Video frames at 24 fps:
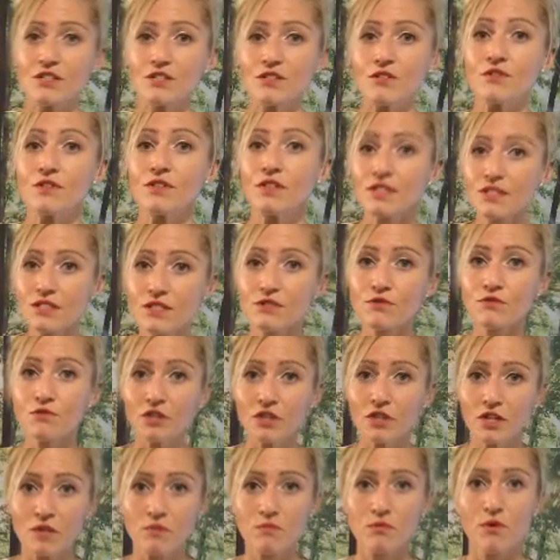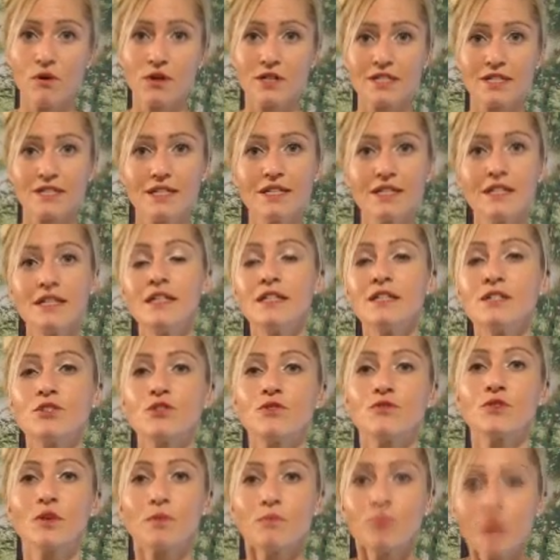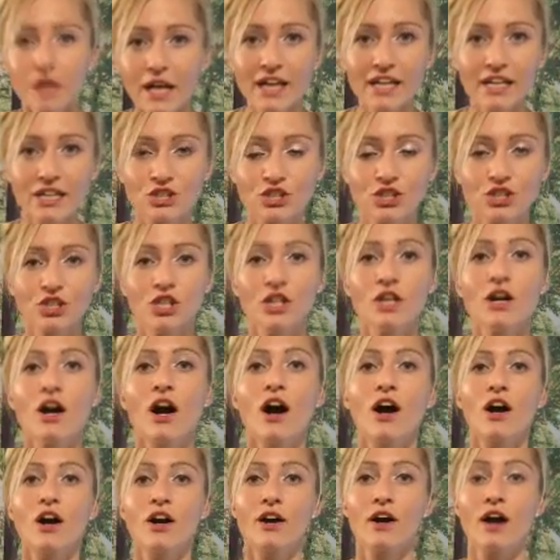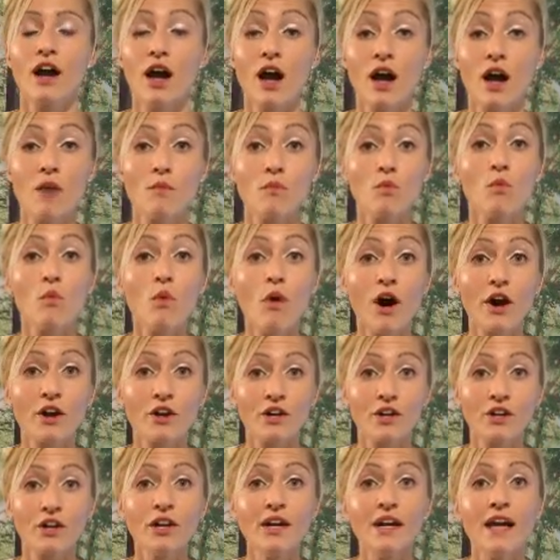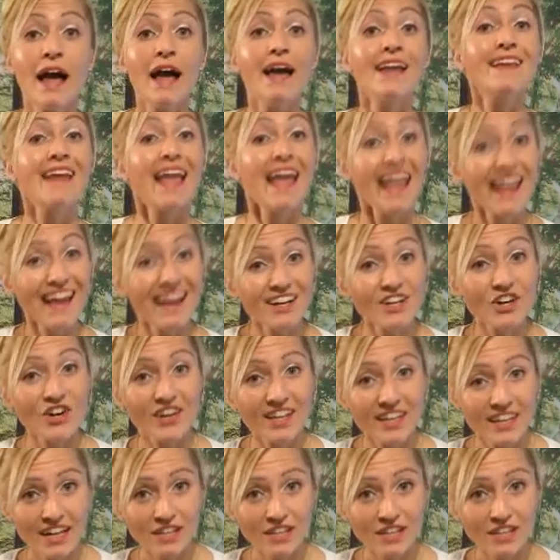So this is really important to replenish our water and our